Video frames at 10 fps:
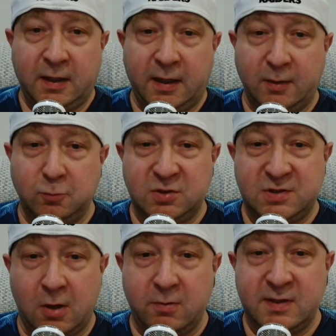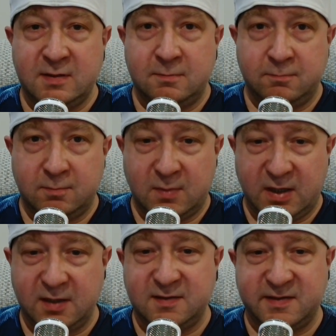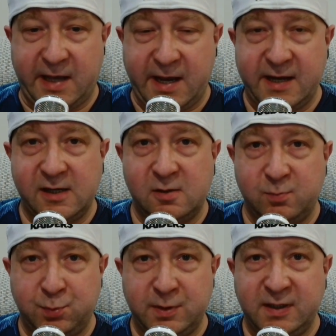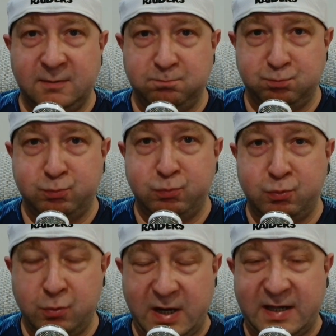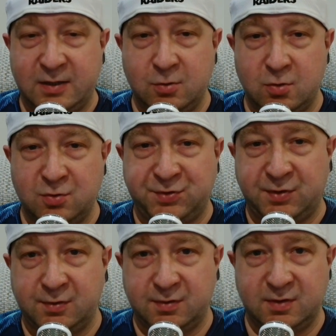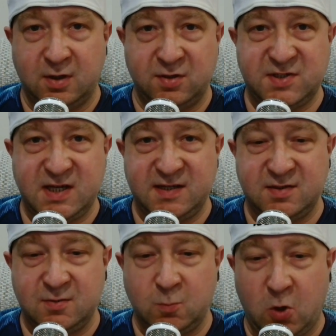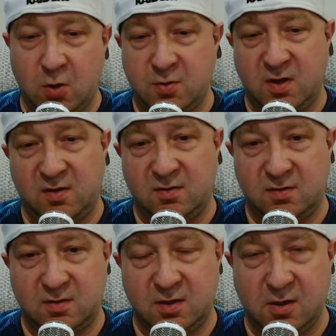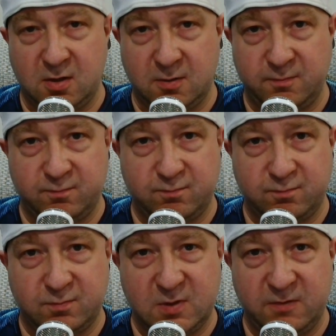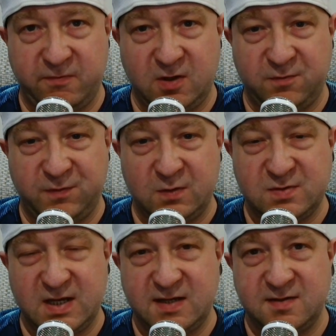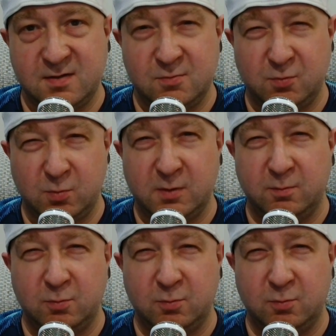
it was going, it started out pretty good. You know, season one and, you know, the first few seasons were